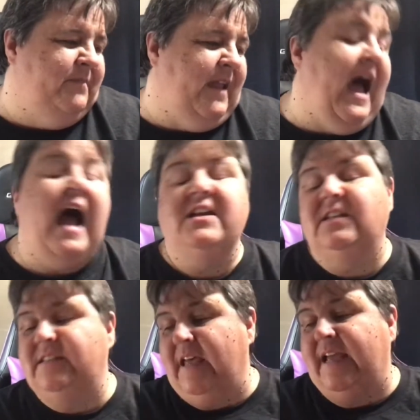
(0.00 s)
I
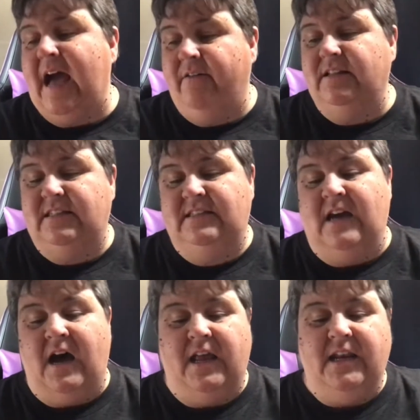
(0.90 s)
just like how it's
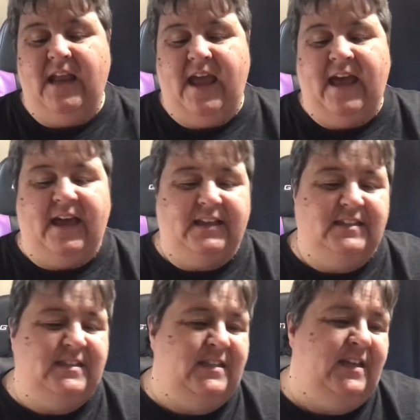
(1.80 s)
done,
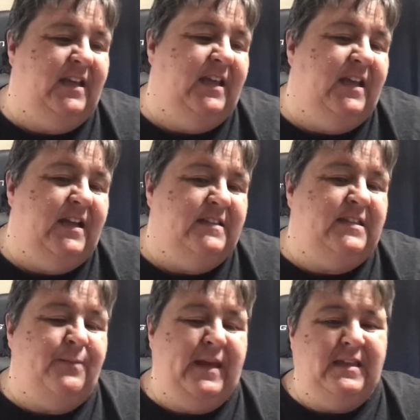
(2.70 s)
and
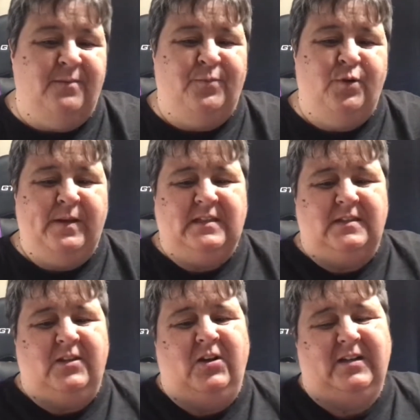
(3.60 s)
to me the boobies
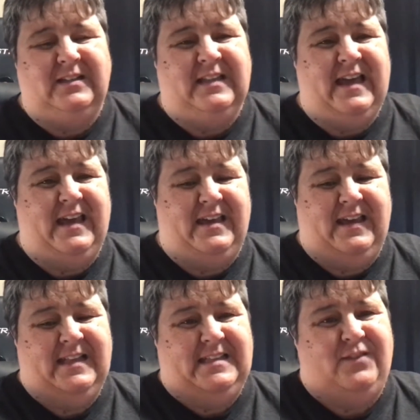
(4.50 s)
look like
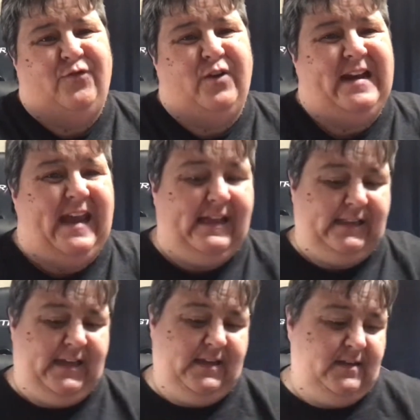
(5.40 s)
it's for an
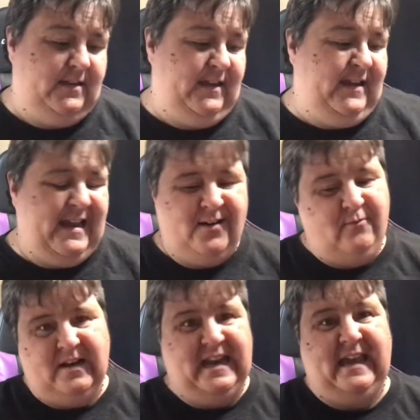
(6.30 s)
alien, and I don't
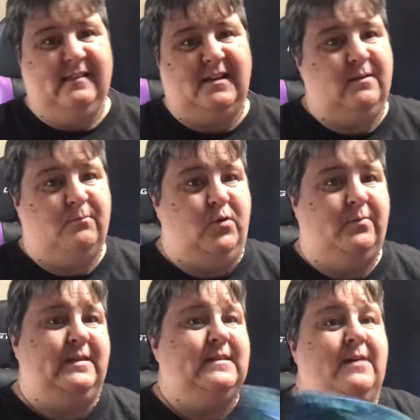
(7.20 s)
want alien
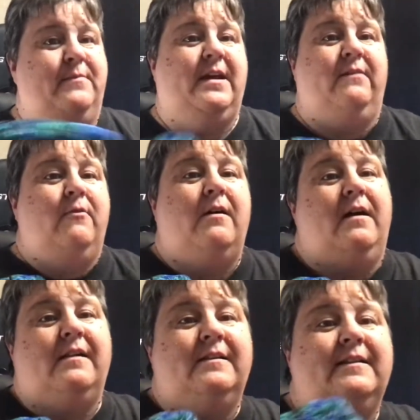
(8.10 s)
boobies on my
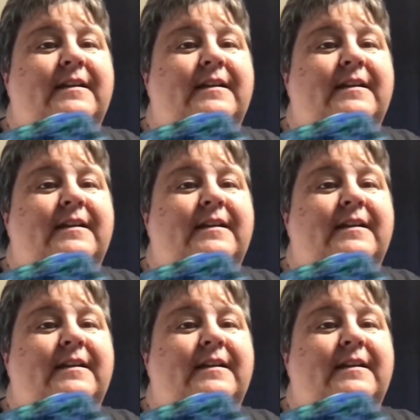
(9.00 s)
wall.